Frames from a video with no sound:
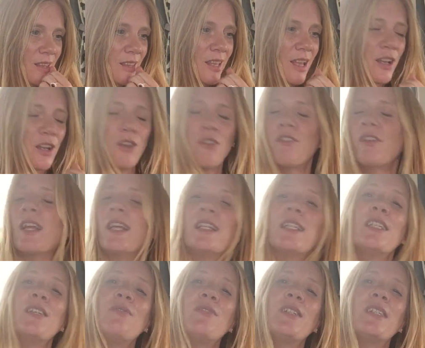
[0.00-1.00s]
that
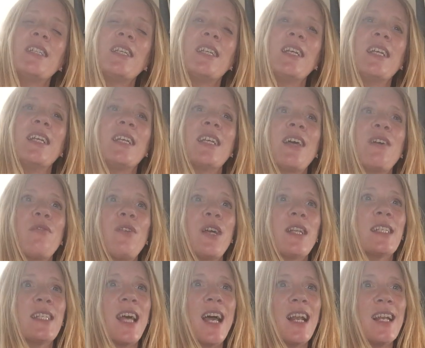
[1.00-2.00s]
creativity and that
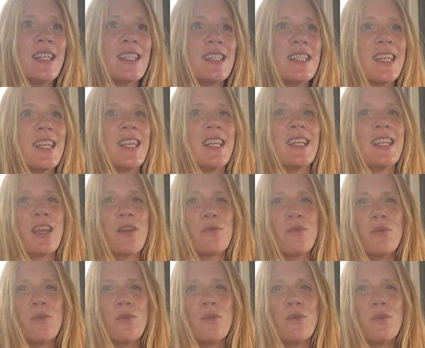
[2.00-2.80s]
vitality and that